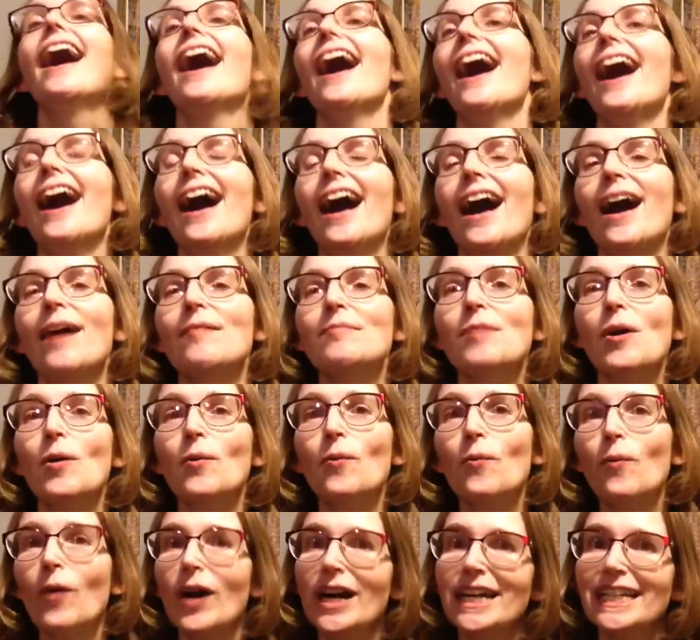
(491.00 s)

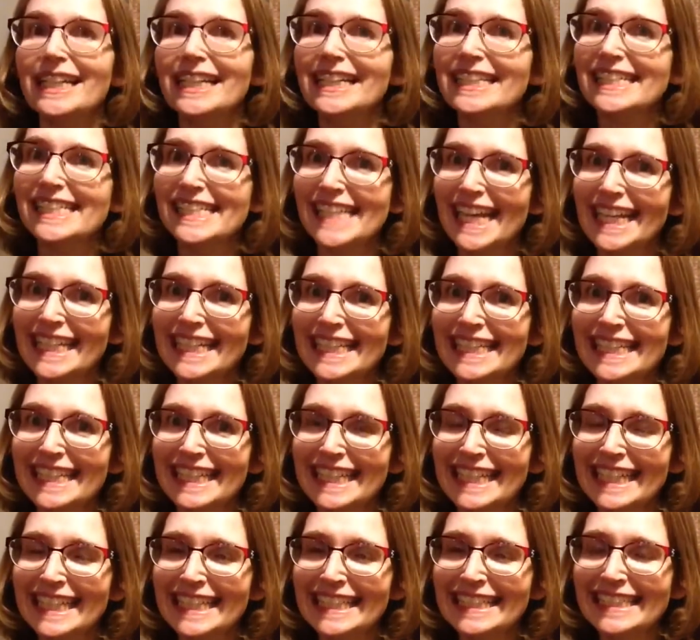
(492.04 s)
what exciting
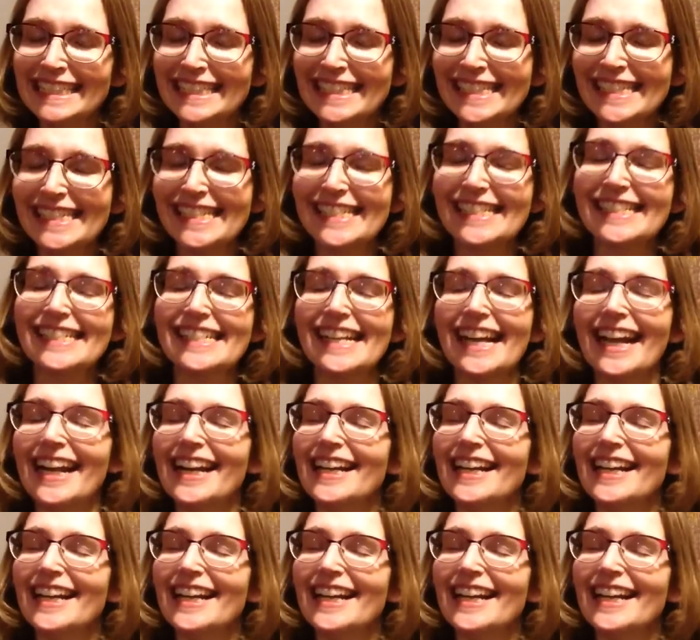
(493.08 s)
things